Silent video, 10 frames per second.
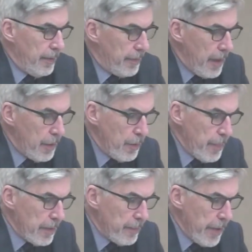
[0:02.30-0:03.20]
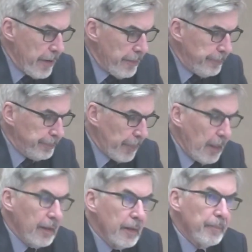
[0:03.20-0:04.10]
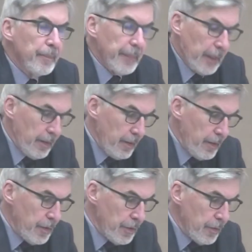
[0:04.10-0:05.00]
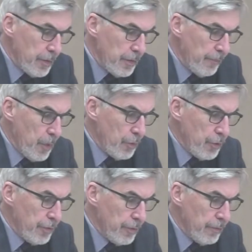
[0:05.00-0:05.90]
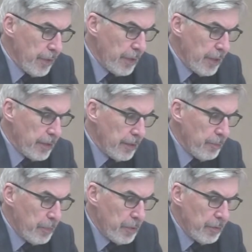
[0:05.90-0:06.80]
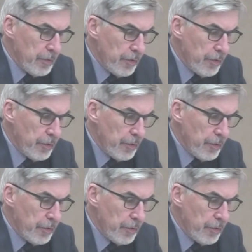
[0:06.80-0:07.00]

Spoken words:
Thank you, Madam Mayor. This notice of motion regarding the proposed